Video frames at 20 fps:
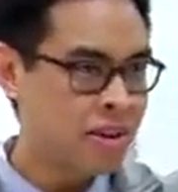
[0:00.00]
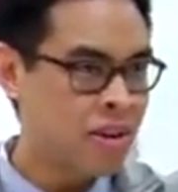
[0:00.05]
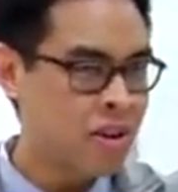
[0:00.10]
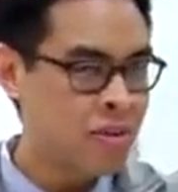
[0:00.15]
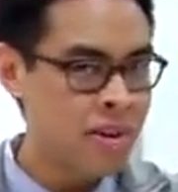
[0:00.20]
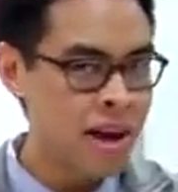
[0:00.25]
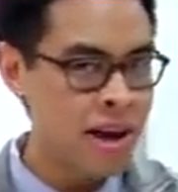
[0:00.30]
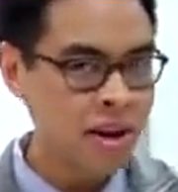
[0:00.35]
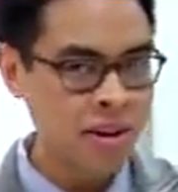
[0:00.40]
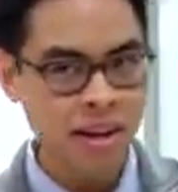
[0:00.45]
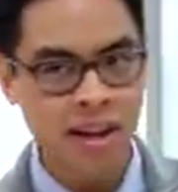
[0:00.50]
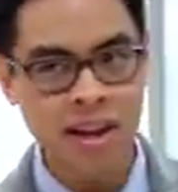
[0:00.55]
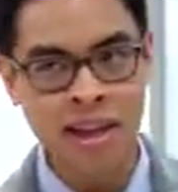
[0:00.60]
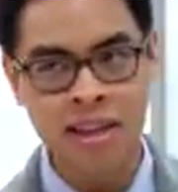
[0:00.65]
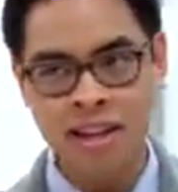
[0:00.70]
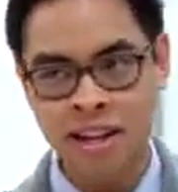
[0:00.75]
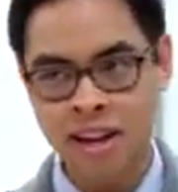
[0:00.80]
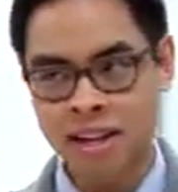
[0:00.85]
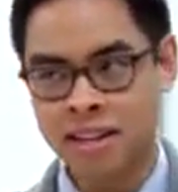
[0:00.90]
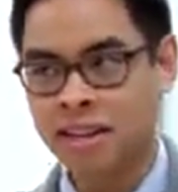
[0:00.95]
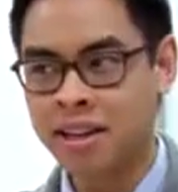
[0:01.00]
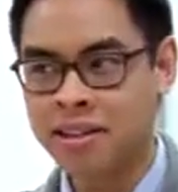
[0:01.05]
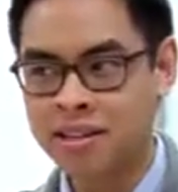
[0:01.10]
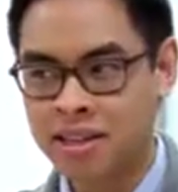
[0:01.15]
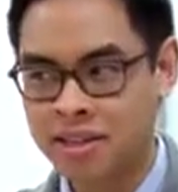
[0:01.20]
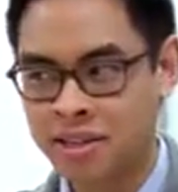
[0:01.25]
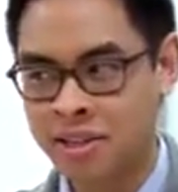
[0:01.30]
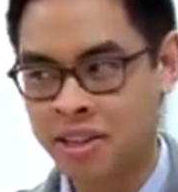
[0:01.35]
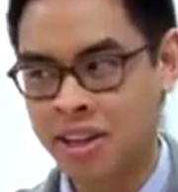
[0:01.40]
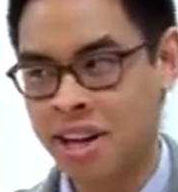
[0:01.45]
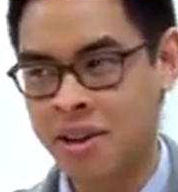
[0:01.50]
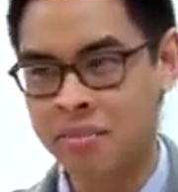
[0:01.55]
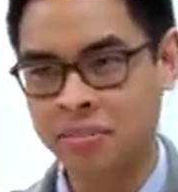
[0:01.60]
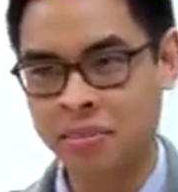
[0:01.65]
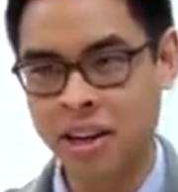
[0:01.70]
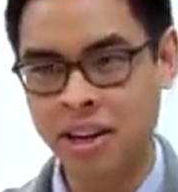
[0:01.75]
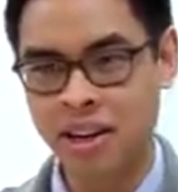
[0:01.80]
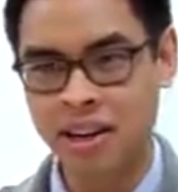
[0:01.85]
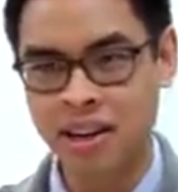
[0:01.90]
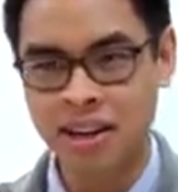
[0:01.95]
know about, and then it tells us her name
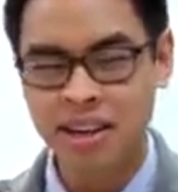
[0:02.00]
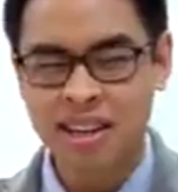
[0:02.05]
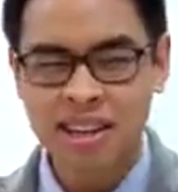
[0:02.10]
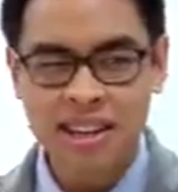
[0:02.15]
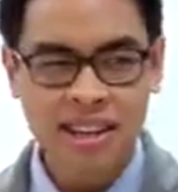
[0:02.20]
later.